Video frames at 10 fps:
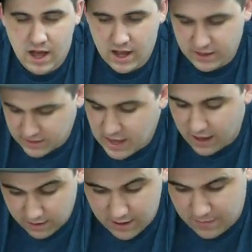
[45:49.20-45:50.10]
Uh,
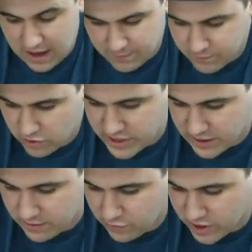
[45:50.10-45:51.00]
yeah, I'm, I'm
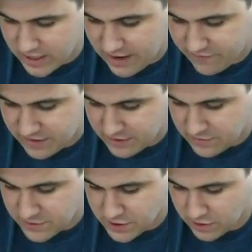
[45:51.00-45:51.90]
pretty pretty confident
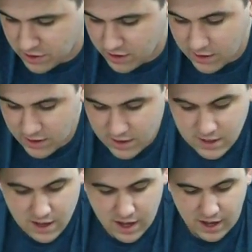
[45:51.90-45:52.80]
they're still good.
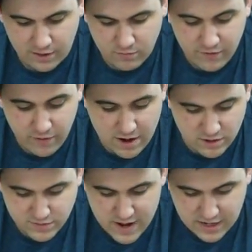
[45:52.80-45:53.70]
Uh, Rough
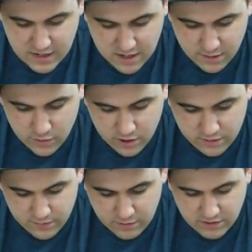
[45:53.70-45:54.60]
Riders made it into the book.
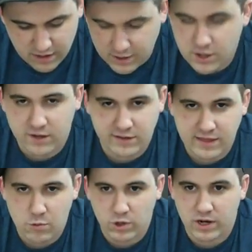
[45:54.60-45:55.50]
There was a lot of talk that
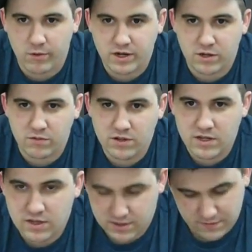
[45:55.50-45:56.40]
they weren't going to.
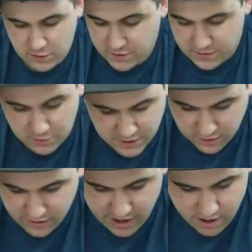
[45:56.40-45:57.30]
They're, they're
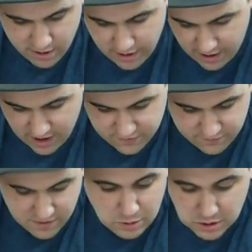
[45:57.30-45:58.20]
still there. As
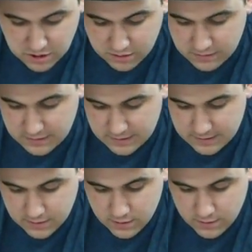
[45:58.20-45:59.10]
for well, there's no model
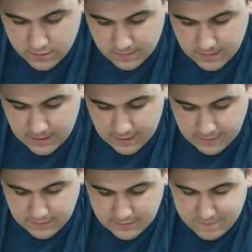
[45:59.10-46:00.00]
for them. Oh
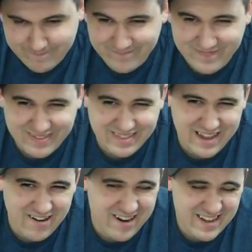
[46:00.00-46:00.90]
no! Wait, there is a
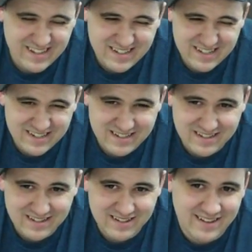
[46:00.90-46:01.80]
model. There is, but it's
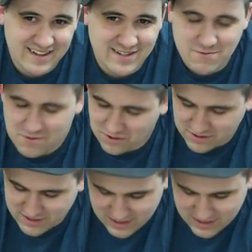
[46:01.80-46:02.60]
so, it's so dated.